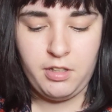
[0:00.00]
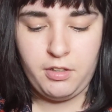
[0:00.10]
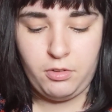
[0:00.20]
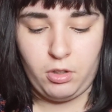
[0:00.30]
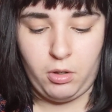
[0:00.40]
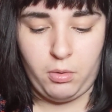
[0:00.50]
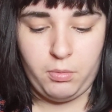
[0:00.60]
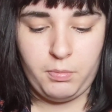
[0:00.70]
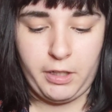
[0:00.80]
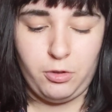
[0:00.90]
so
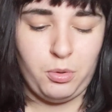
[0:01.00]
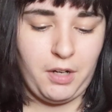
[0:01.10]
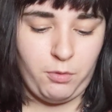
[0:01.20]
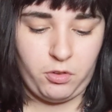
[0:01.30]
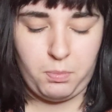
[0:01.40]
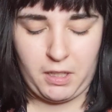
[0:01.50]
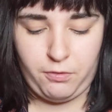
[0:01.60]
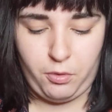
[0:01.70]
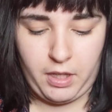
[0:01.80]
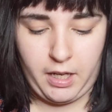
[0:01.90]
I do have respect
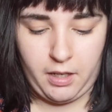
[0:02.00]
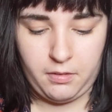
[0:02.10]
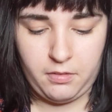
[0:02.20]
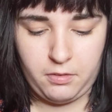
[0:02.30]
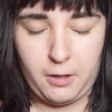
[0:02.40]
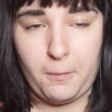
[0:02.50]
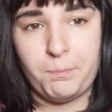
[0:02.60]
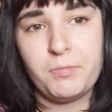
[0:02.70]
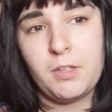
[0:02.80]
for that. So